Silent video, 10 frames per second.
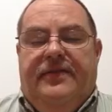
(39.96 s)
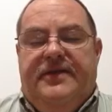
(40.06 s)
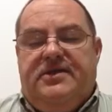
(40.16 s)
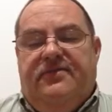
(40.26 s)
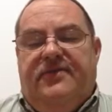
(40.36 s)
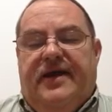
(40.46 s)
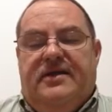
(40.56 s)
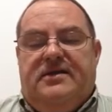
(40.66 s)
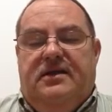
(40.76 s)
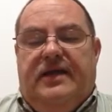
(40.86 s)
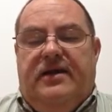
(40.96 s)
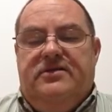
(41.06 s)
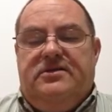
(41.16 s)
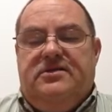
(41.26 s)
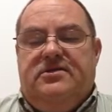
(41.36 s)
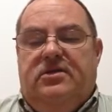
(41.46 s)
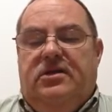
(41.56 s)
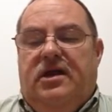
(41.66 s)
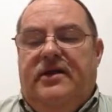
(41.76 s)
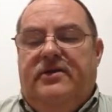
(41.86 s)
This effect allows us to
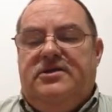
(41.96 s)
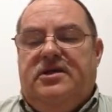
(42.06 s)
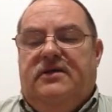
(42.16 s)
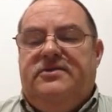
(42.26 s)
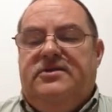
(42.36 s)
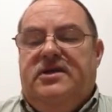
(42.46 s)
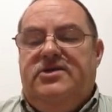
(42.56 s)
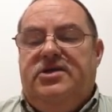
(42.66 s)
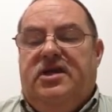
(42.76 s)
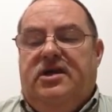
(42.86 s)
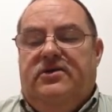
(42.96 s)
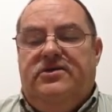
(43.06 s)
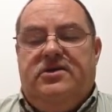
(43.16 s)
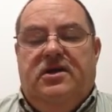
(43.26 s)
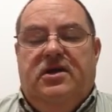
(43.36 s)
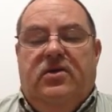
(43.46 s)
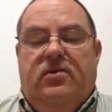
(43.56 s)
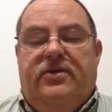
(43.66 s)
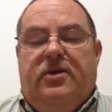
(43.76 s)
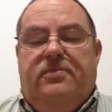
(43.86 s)
align ourselves as educators
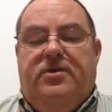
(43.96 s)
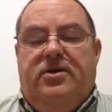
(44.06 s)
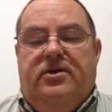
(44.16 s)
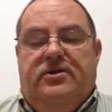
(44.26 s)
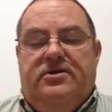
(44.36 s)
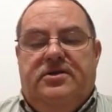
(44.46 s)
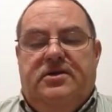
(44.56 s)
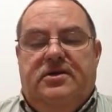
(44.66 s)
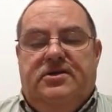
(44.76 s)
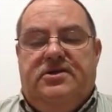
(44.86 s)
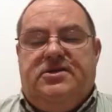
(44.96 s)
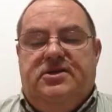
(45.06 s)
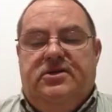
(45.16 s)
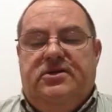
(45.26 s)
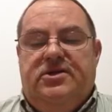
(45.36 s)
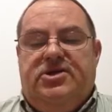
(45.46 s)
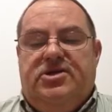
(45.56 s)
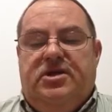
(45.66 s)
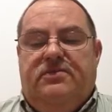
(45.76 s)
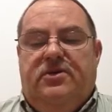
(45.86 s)
with our peers to steer this
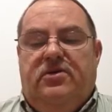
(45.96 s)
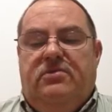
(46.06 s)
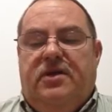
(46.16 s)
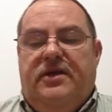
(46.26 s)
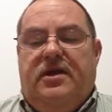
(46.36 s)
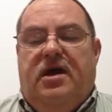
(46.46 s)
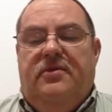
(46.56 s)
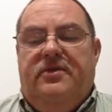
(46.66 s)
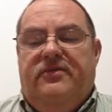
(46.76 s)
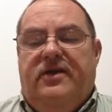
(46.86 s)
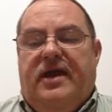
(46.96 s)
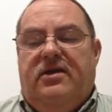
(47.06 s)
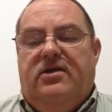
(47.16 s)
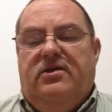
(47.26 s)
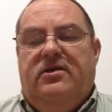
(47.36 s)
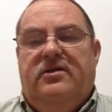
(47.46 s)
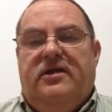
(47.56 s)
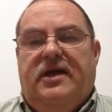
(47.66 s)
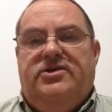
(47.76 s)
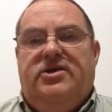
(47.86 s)
ship known by the common vernacular,
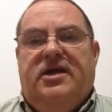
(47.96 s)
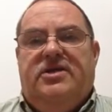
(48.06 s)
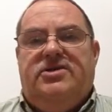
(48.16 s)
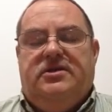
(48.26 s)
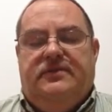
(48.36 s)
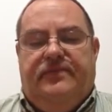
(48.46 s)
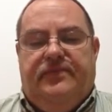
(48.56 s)
education.